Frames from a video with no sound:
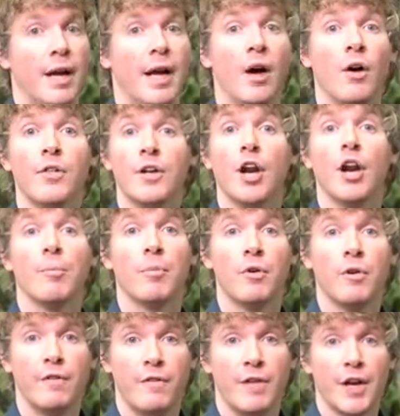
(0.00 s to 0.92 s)
a healthcare
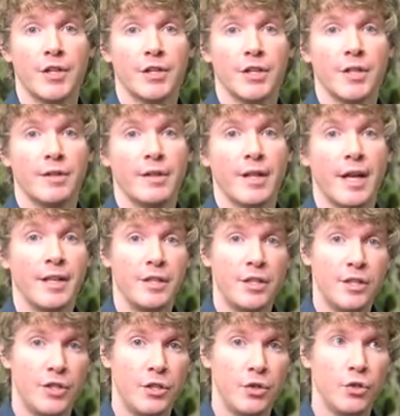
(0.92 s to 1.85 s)
profession that
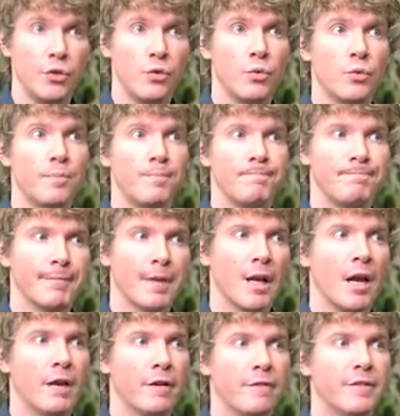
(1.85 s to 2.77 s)
do
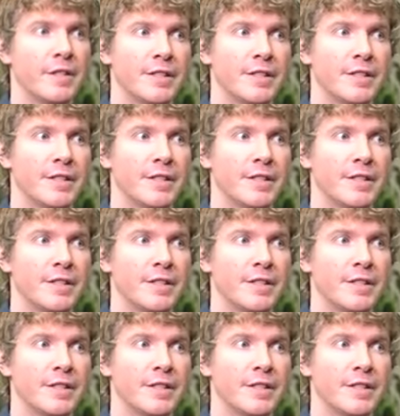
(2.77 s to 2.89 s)
kind of